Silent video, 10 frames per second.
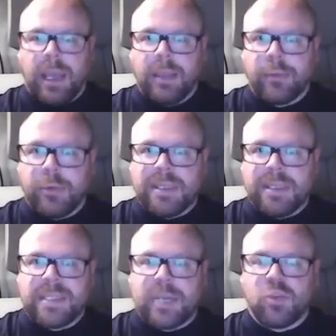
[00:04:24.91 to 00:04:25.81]
through the
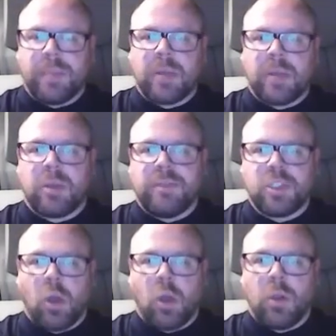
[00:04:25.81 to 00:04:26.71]
central belt of
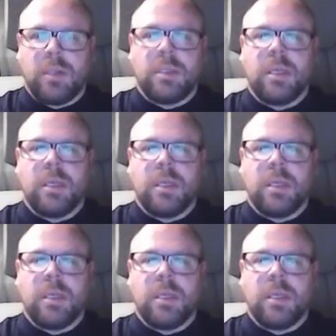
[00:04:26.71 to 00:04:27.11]
Scotland,